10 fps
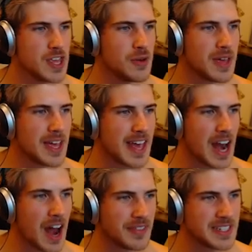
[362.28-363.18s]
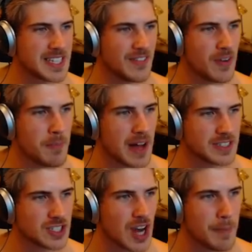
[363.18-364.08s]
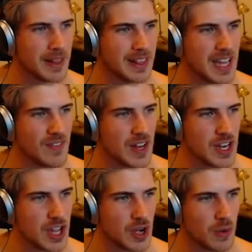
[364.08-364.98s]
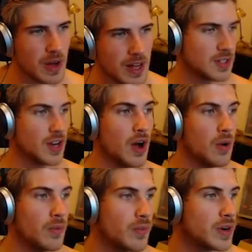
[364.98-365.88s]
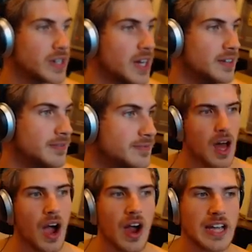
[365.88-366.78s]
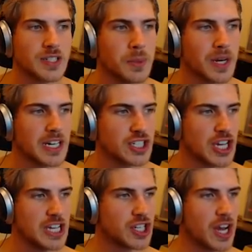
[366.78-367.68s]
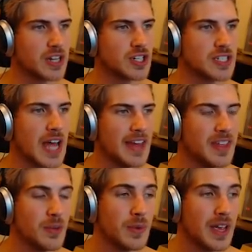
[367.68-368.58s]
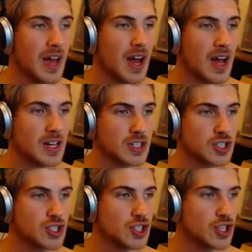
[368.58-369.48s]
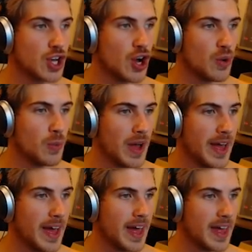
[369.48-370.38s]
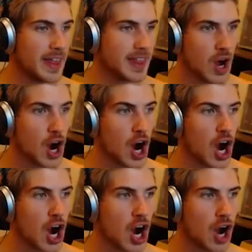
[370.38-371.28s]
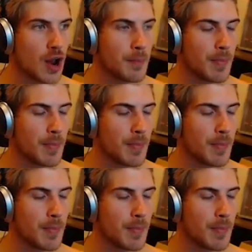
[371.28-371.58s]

You can get off this evil monster, I believe in you. No, we're done. All right, so we're gonna change characters. I think we should go with her,